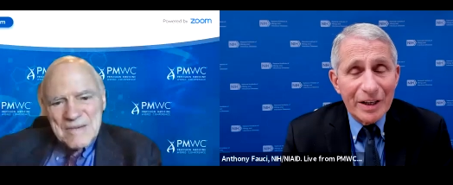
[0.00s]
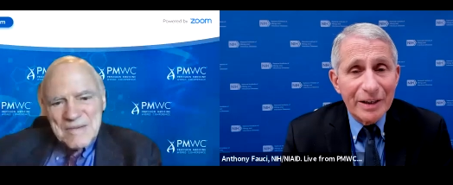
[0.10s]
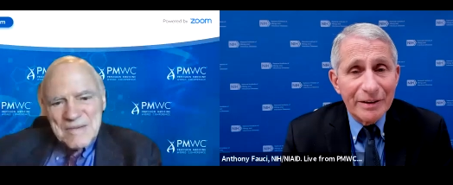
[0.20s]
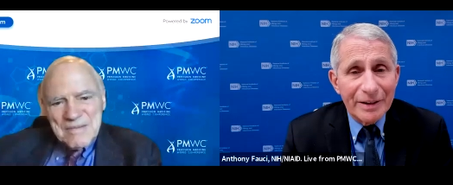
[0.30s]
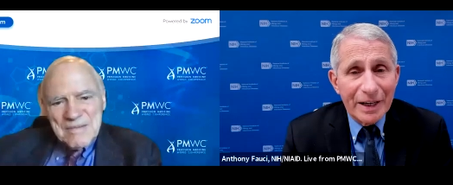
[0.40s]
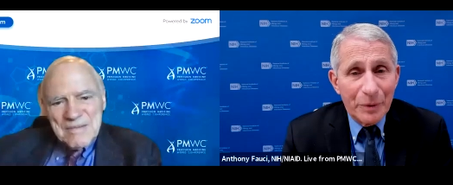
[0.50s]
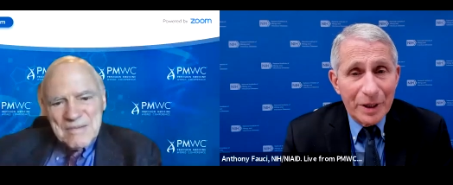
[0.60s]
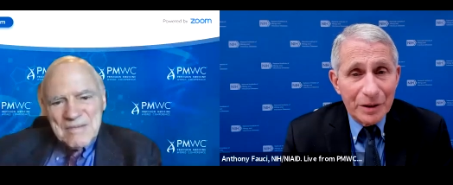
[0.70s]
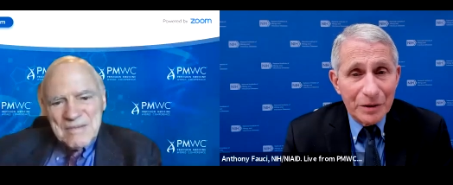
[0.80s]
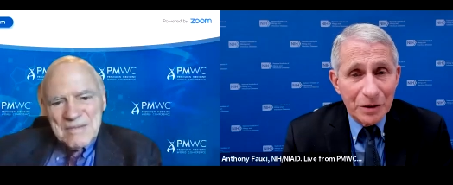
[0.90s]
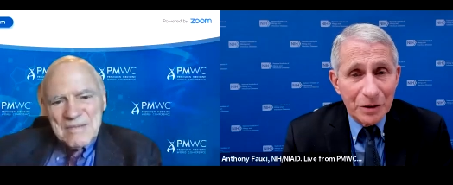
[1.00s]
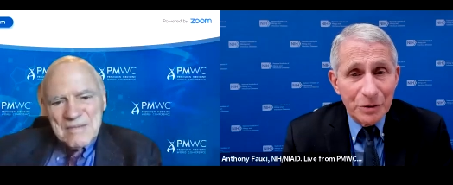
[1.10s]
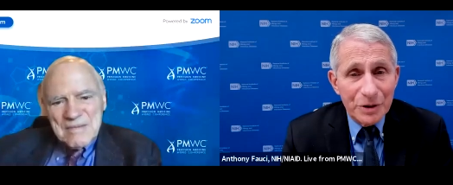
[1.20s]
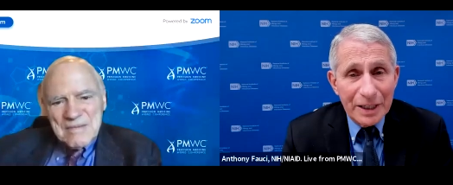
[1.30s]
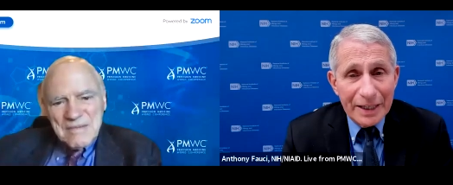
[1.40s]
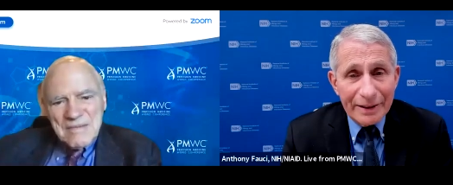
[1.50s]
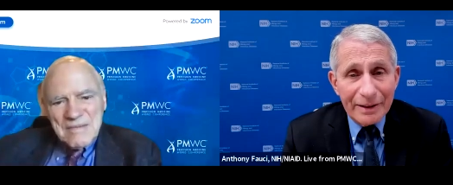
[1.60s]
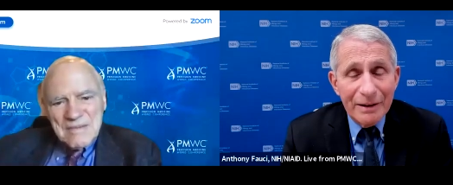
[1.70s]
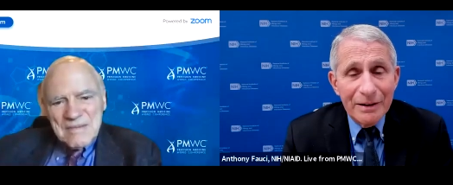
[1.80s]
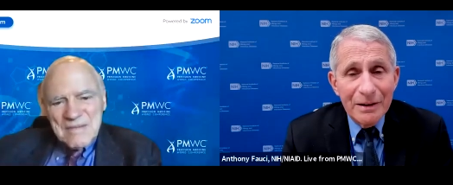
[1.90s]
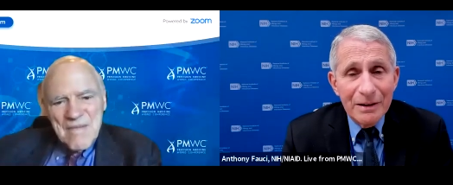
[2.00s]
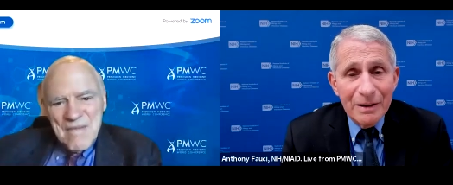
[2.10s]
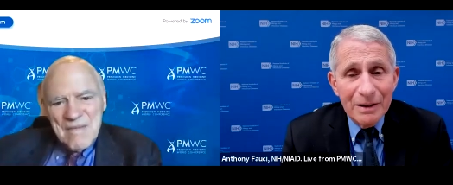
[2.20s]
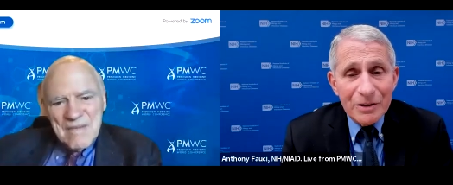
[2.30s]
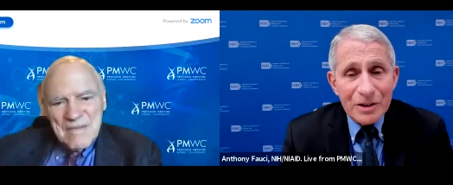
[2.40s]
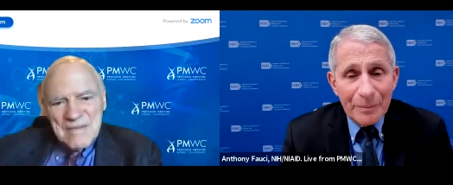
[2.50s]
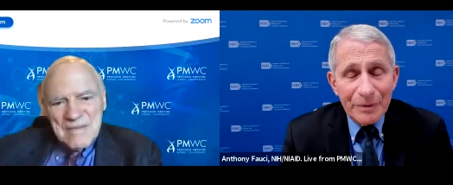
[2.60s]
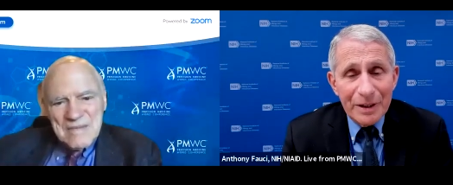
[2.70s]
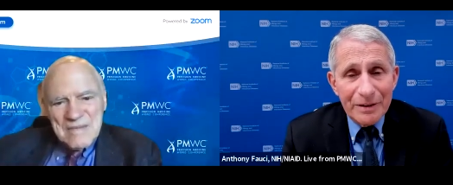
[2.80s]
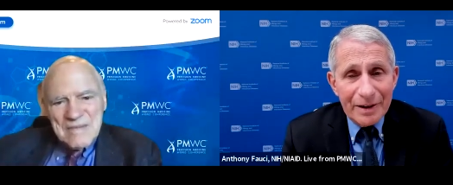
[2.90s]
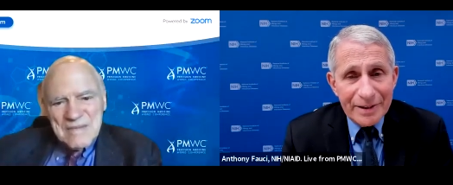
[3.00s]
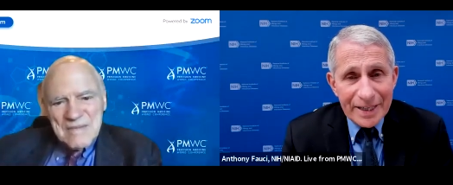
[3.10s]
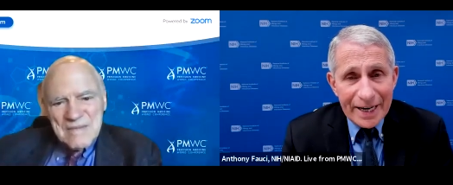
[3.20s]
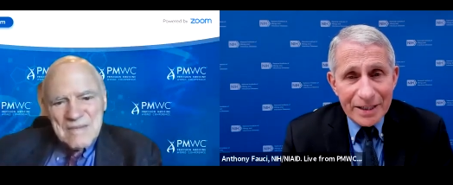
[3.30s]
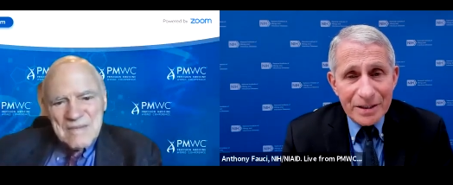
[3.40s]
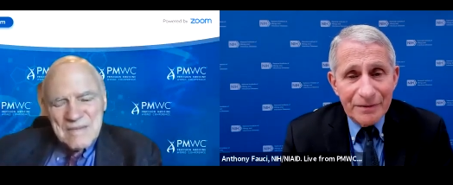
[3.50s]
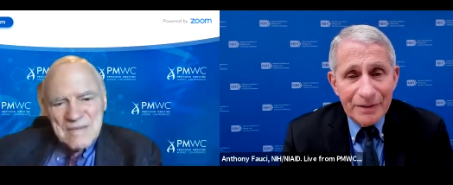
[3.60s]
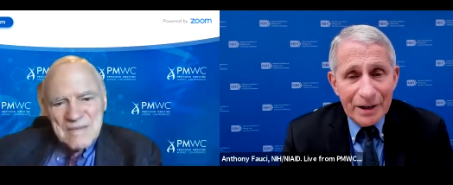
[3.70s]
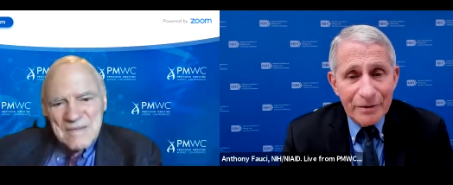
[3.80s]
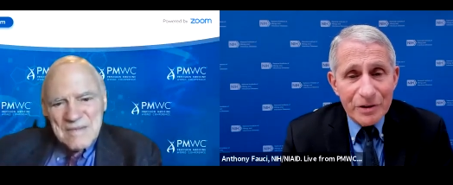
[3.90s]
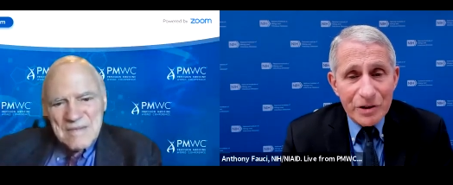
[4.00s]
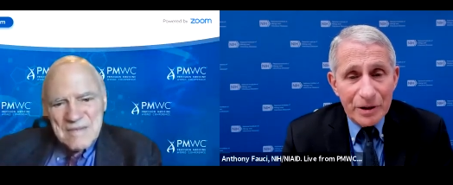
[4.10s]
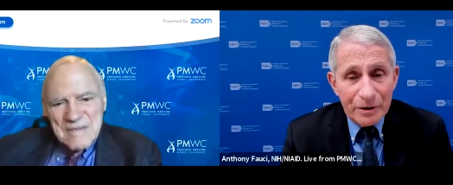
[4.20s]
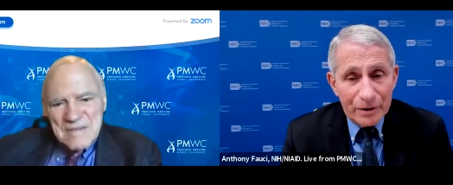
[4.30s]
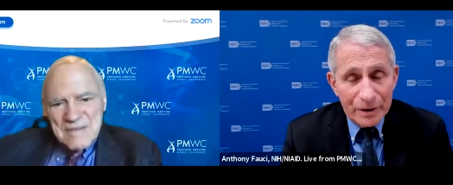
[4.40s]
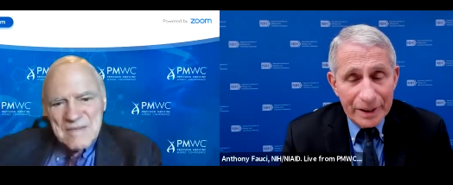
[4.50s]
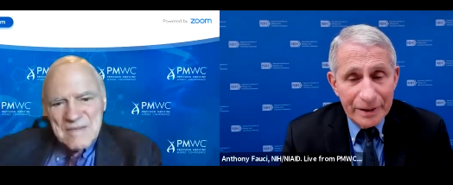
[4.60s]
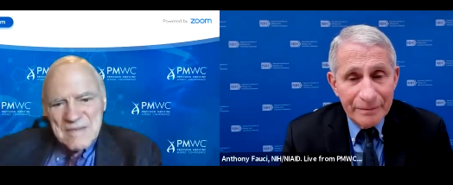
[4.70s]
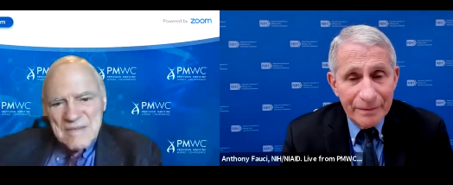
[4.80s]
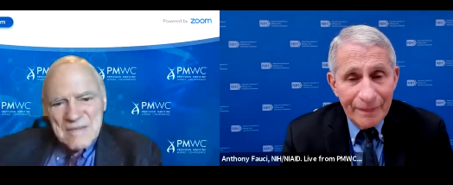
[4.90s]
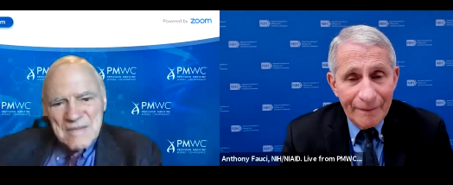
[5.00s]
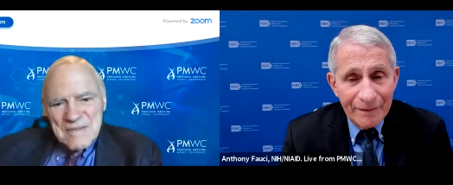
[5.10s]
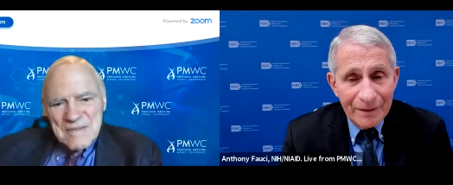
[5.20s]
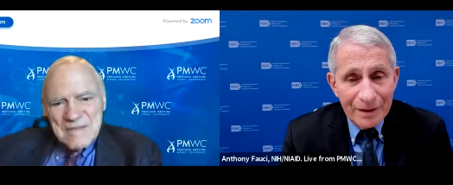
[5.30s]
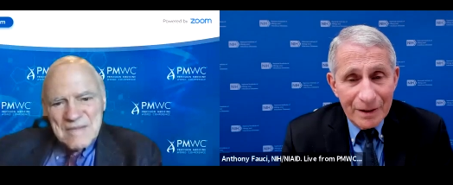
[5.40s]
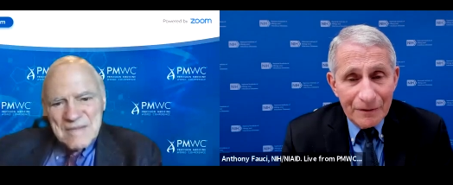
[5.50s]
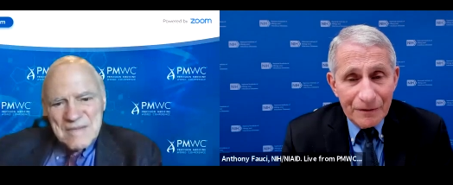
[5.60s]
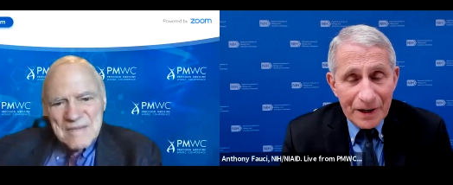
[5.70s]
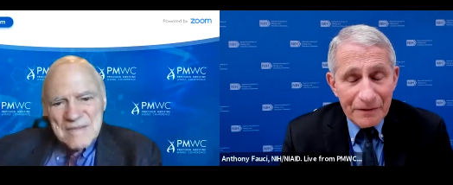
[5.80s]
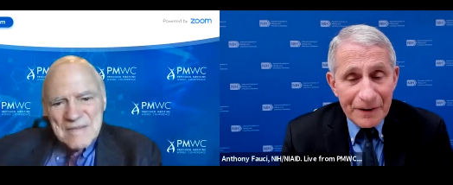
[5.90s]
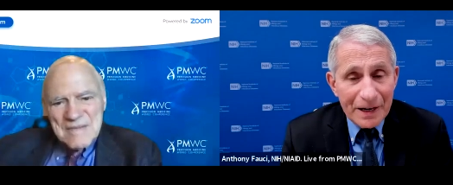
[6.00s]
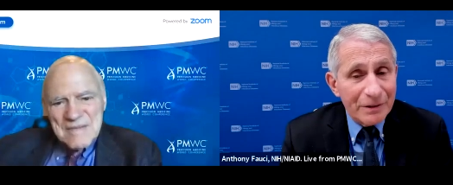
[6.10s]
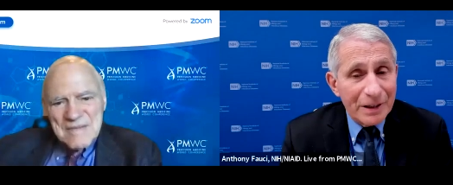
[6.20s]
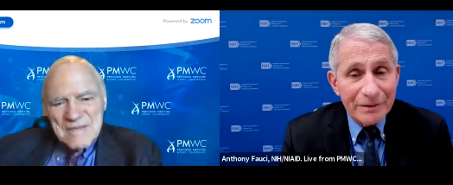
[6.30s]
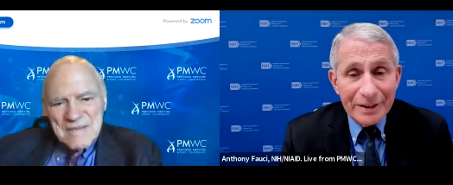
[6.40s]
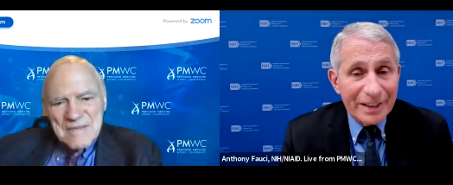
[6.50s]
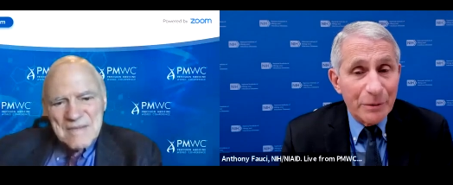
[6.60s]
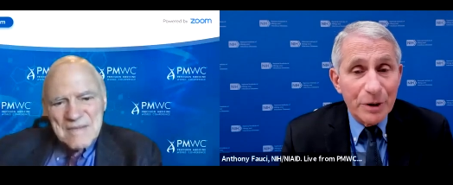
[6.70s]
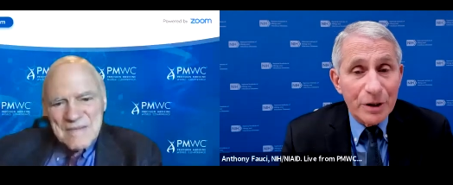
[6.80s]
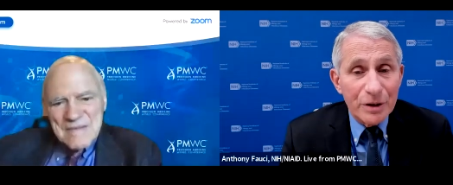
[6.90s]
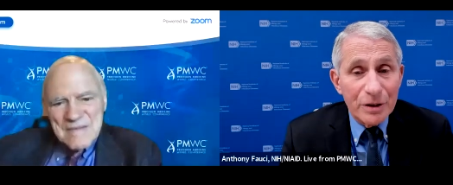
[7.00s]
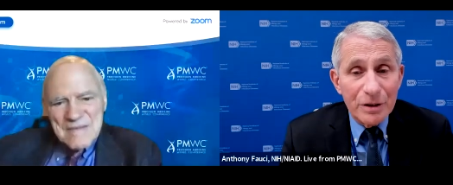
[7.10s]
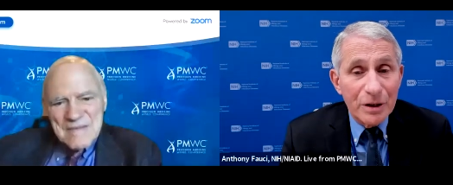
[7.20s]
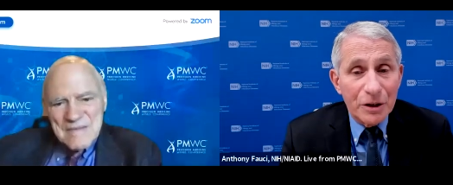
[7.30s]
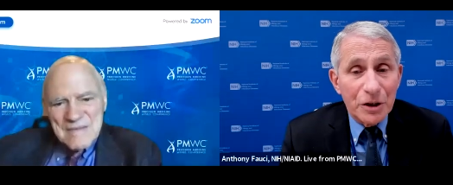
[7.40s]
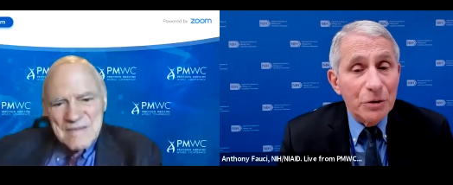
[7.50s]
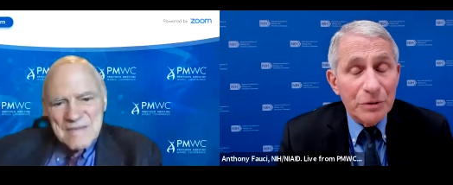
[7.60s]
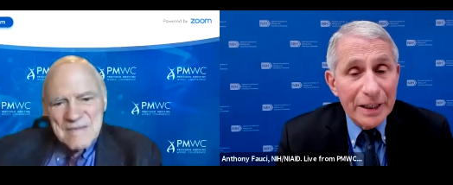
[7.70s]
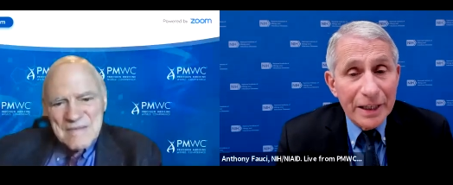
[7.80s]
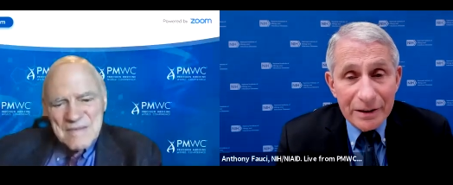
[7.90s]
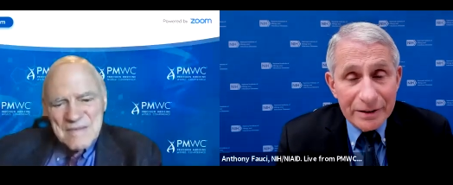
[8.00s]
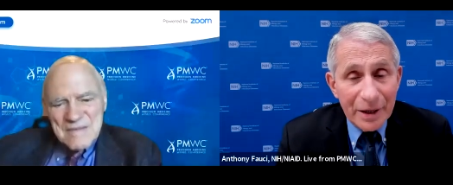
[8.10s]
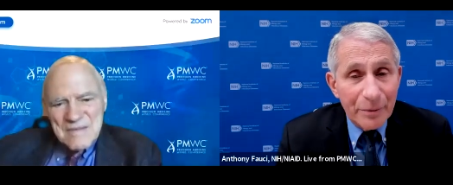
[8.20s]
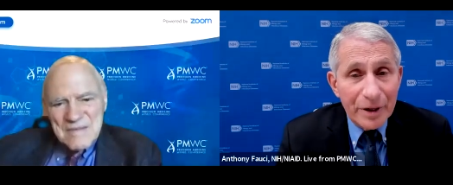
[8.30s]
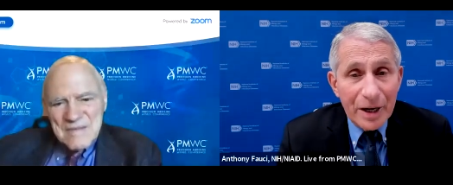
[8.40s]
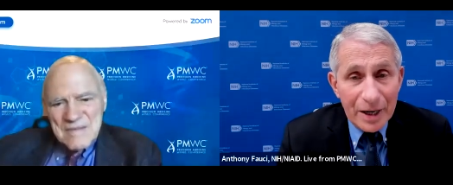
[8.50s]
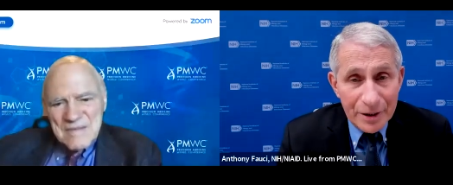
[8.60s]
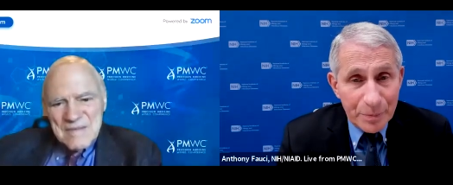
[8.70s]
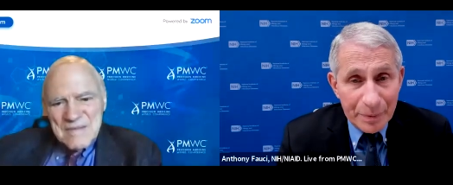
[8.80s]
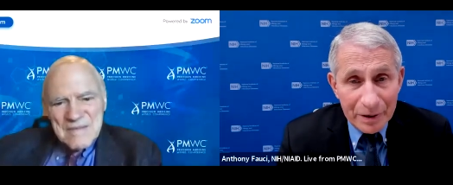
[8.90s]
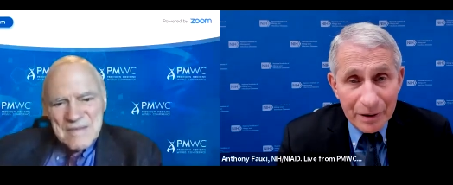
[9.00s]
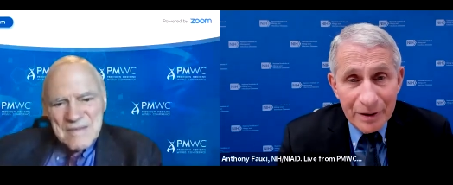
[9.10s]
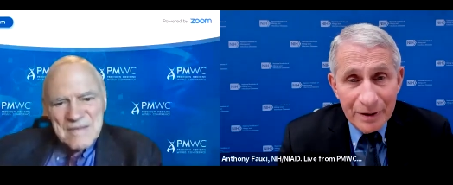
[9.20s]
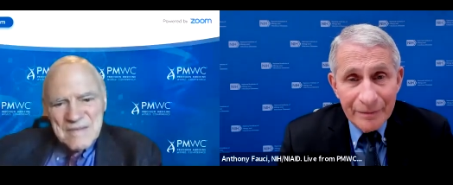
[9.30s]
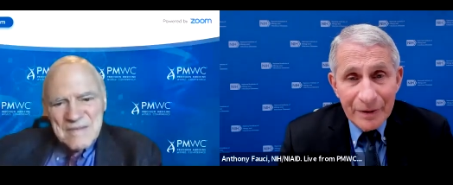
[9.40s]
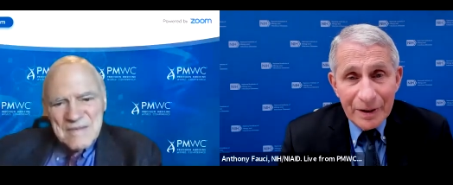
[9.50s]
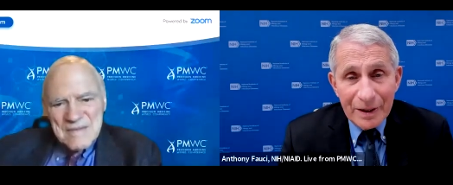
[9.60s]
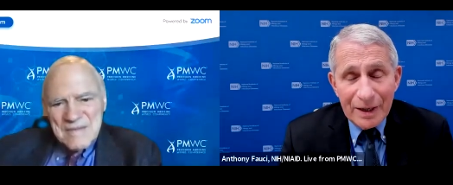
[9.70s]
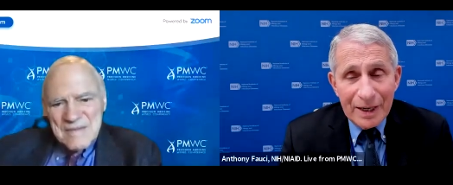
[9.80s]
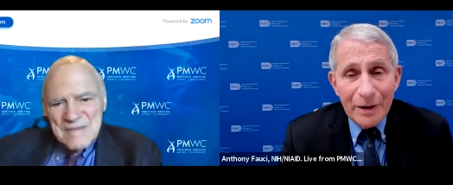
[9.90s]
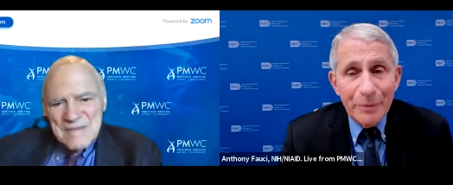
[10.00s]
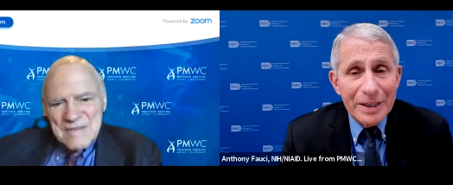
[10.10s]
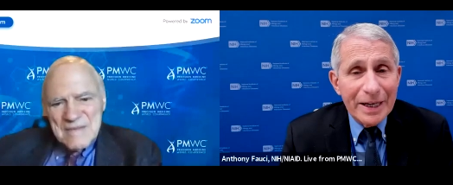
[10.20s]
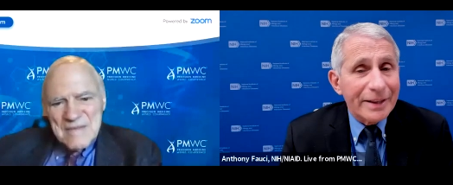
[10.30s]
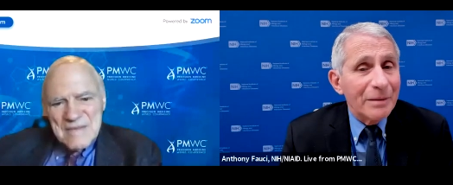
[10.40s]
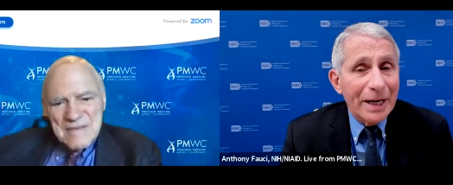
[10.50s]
Speaker 1: thing that we could do to get something that attacks the virus early. If I found out that they were acutely ill and they were in a hospital, I would get them